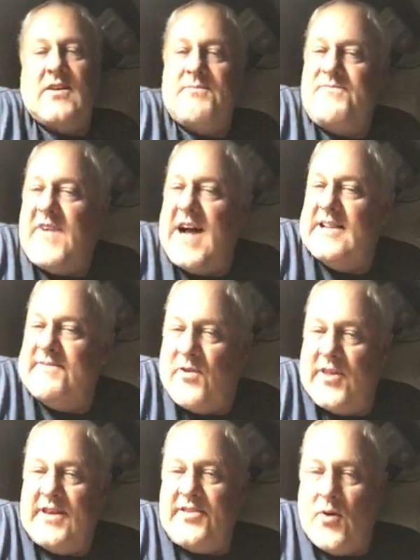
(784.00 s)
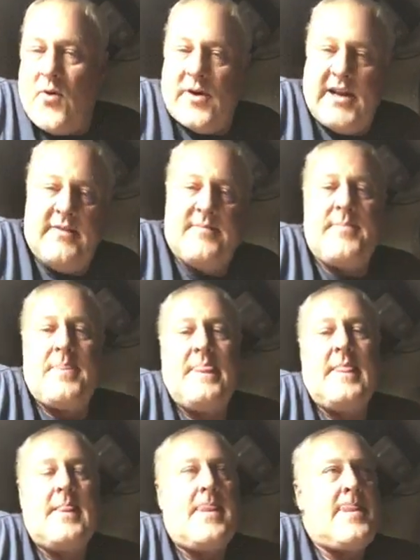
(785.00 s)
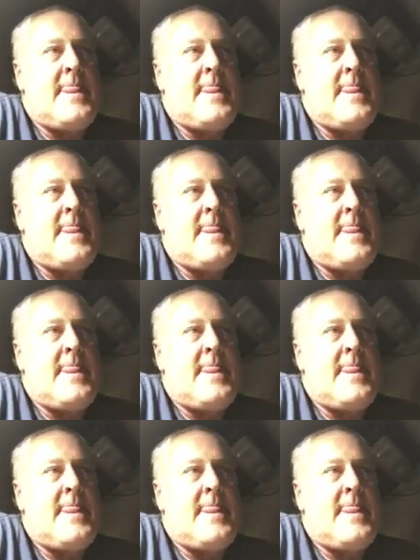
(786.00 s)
I need to start shopping for insurance.